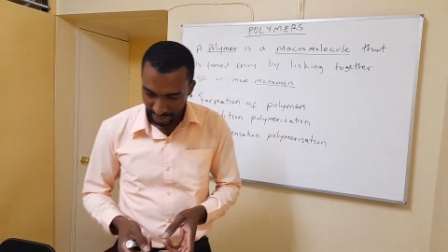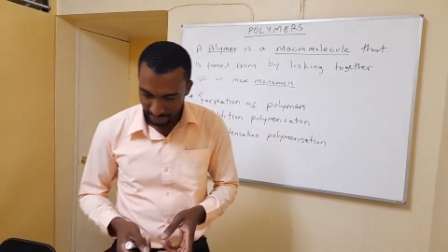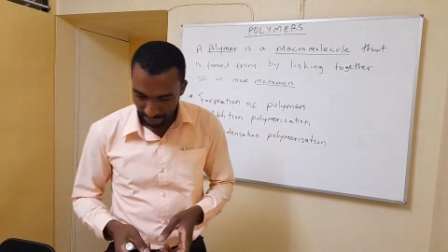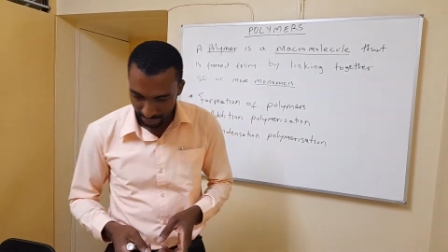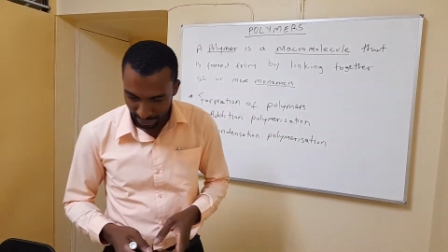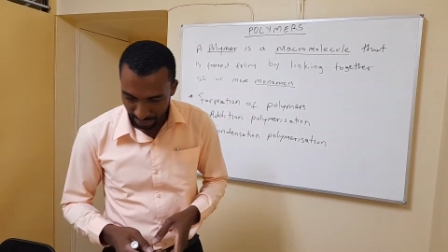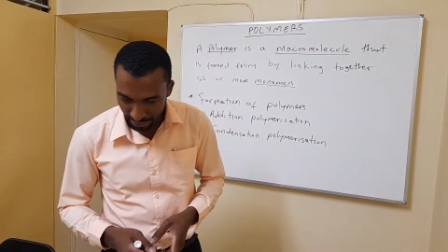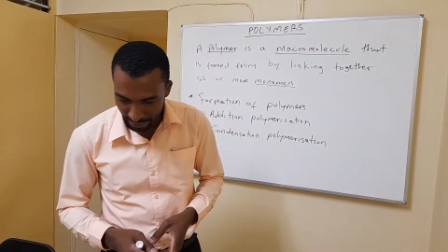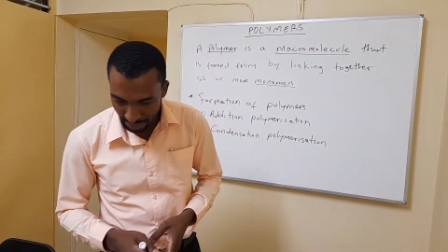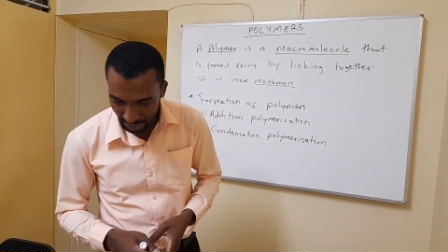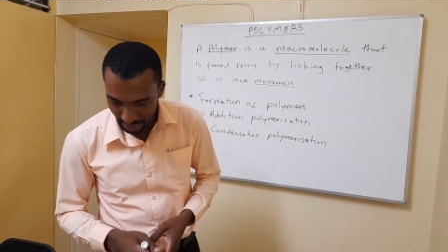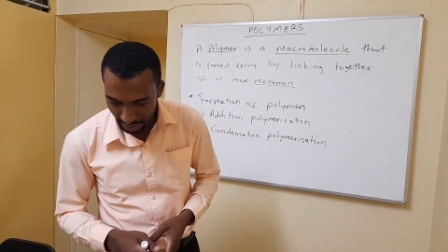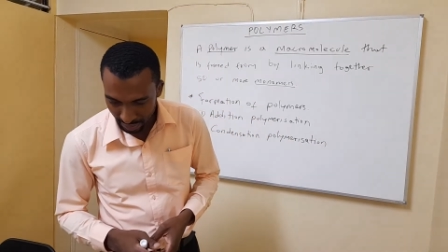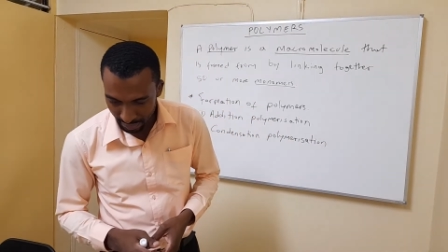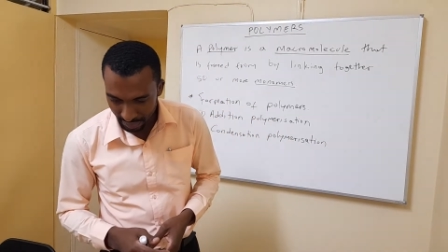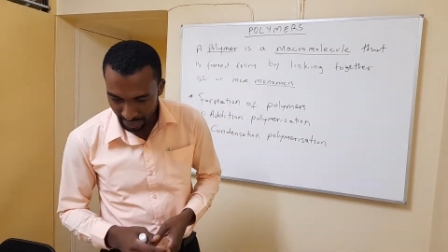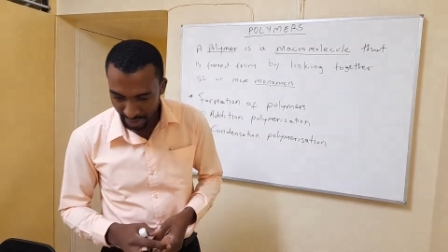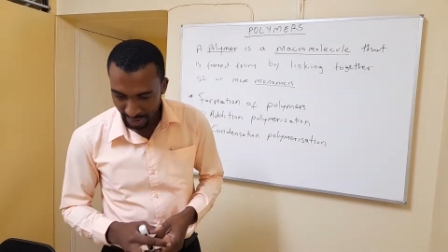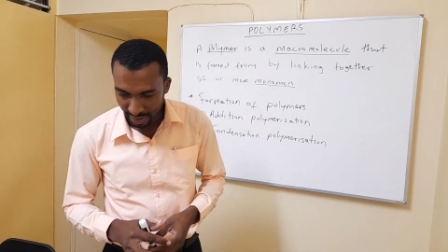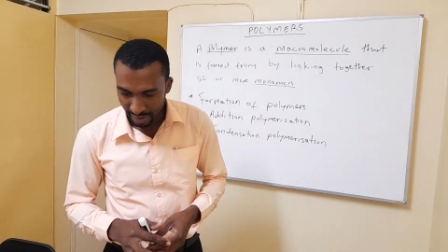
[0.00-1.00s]
It will
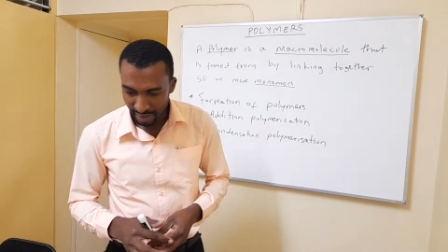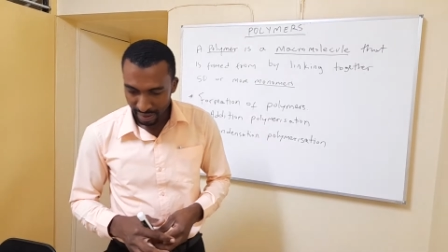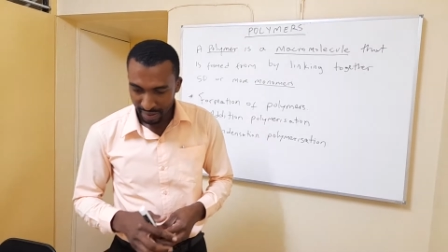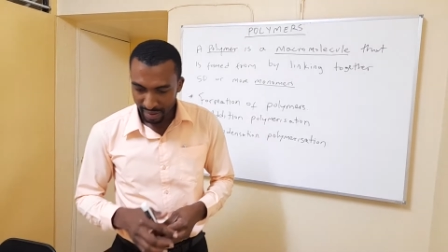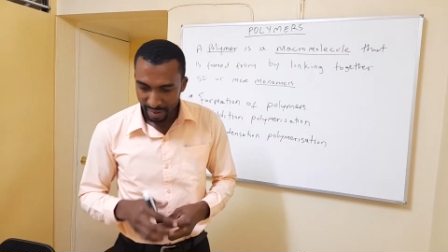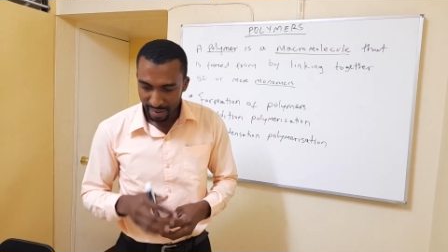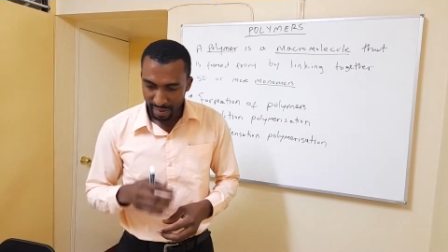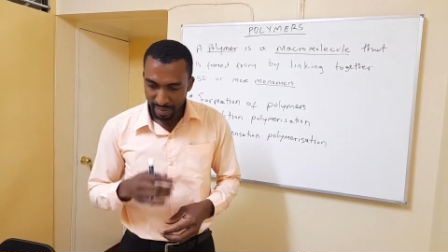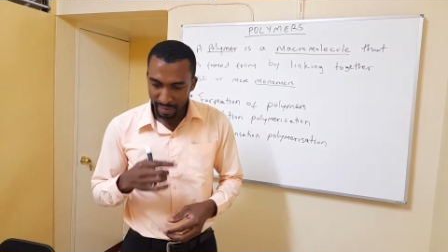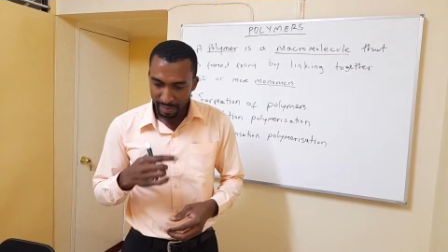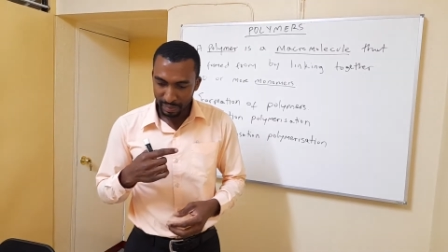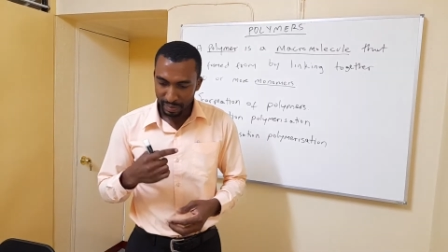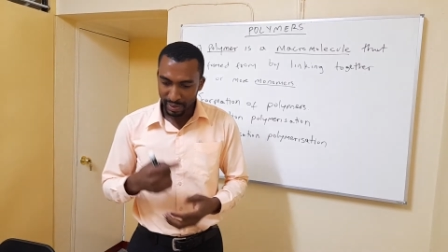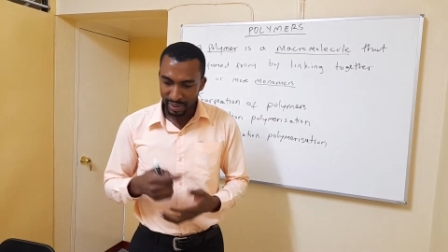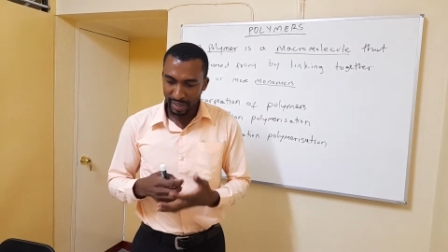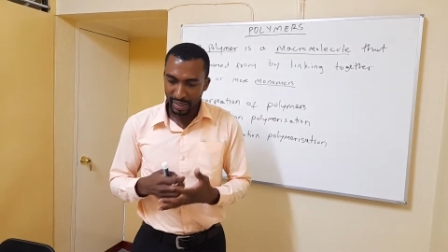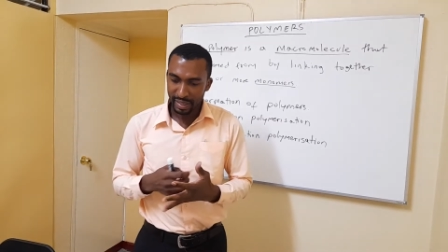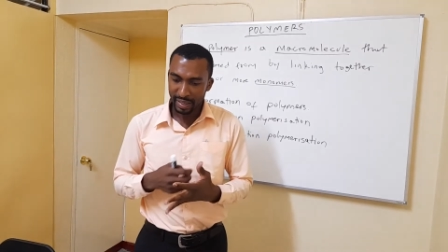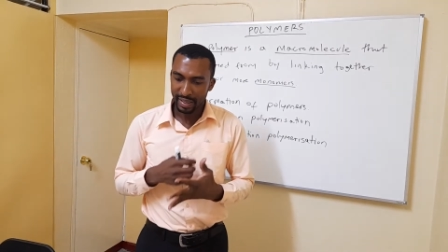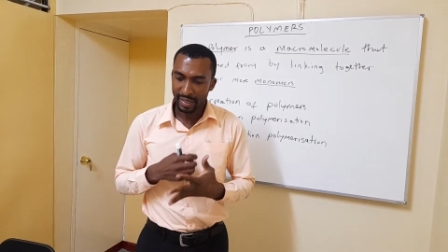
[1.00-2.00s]
form
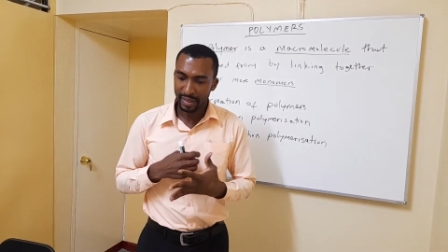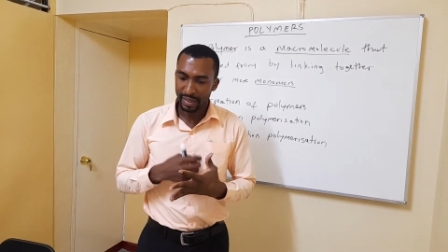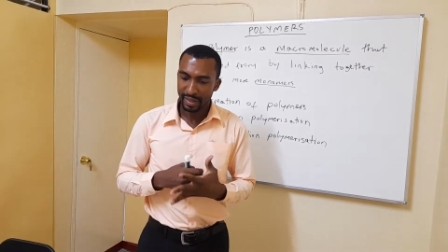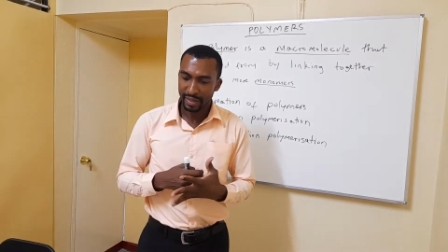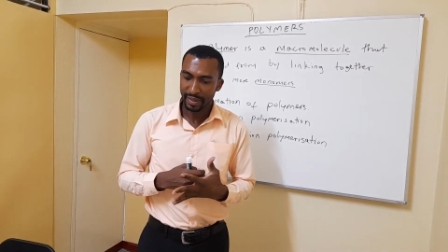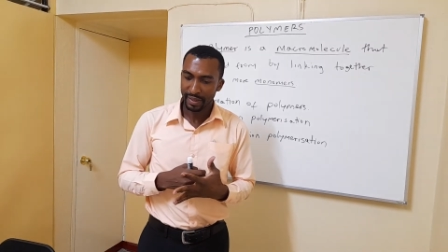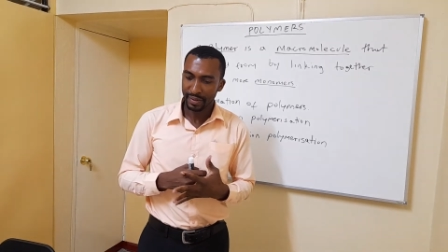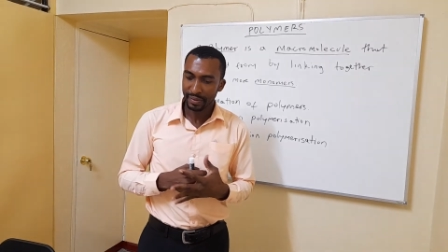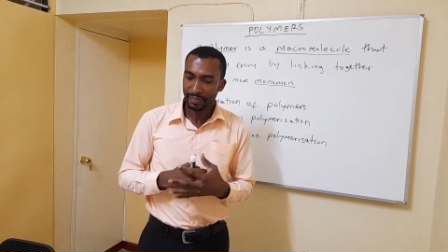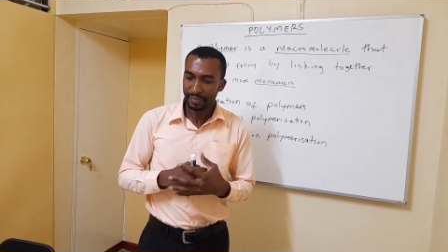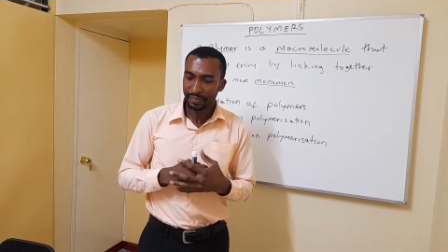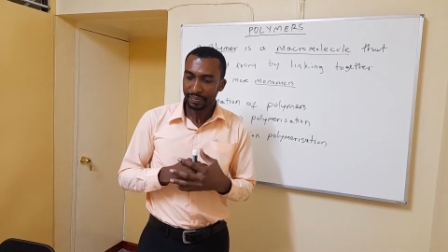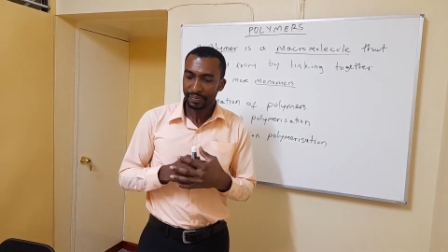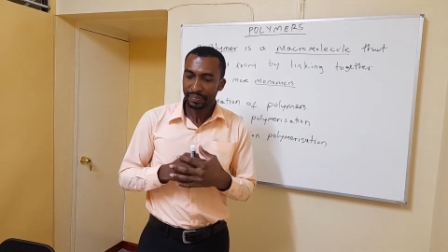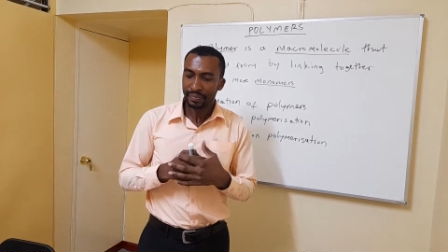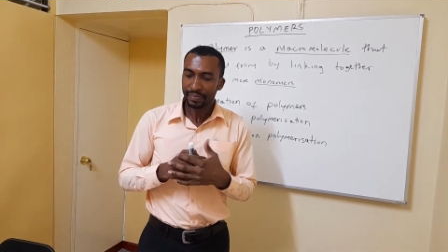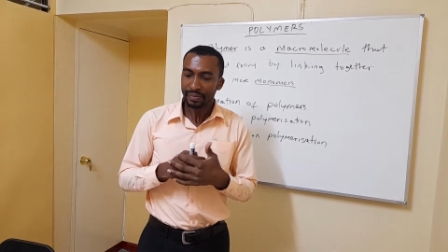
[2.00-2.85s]
polyethene,